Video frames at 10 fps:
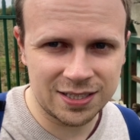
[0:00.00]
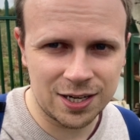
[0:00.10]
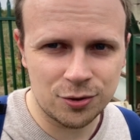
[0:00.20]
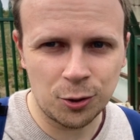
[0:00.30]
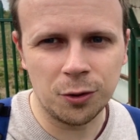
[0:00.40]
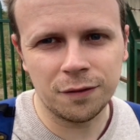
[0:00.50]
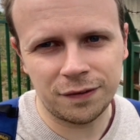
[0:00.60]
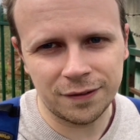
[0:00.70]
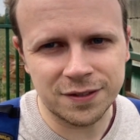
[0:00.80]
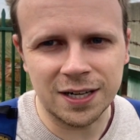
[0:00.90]
century or the
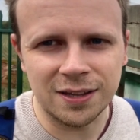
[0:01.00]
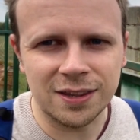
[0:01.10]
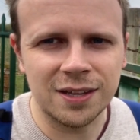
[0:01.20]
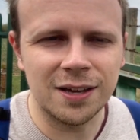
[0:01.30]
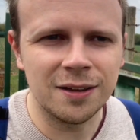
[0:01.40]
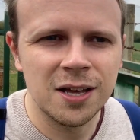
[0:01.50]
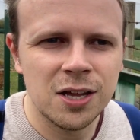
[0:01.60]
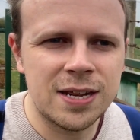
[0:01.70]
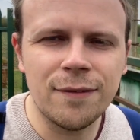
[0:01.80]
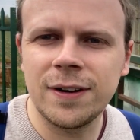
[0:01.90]
15th.
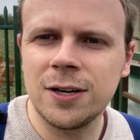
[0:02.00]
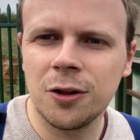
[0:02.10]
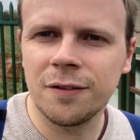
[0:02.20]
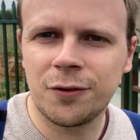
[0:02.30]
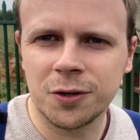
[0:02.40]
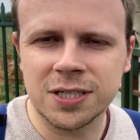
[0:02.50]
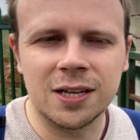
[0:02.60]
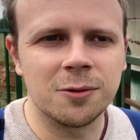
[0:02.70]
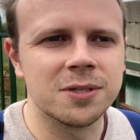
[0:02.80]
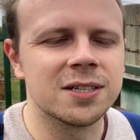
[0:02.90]
Definitely not the
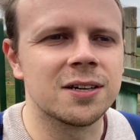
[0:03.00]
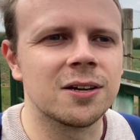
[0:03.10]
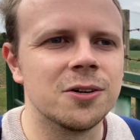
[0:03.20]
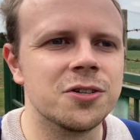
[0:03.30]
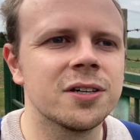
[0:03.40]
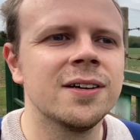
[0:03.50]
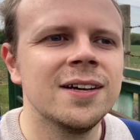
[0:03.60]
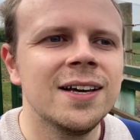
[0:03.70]
14th was the conclusion.